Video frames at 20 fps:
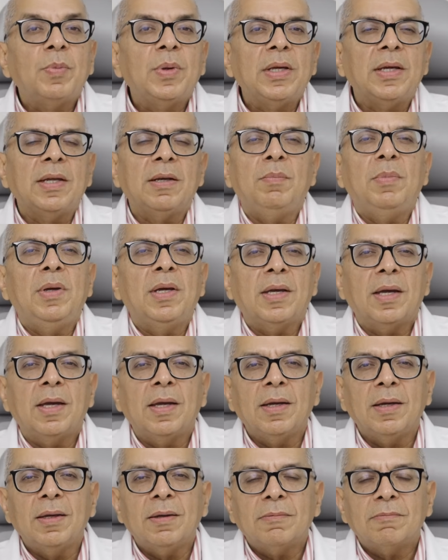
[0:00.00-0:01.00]
me in
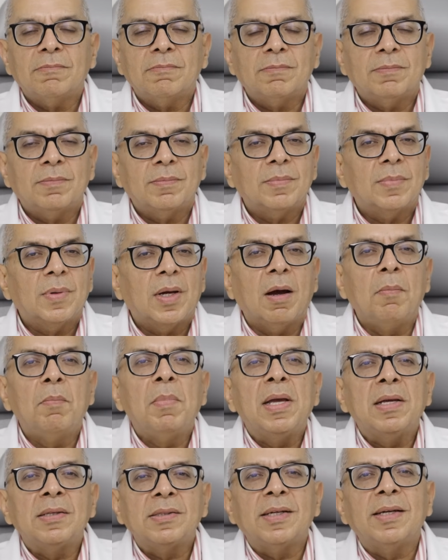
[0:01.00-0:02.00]
making
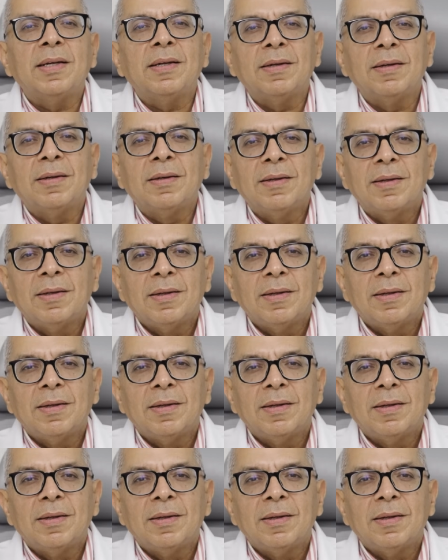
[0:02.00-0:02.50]
amazing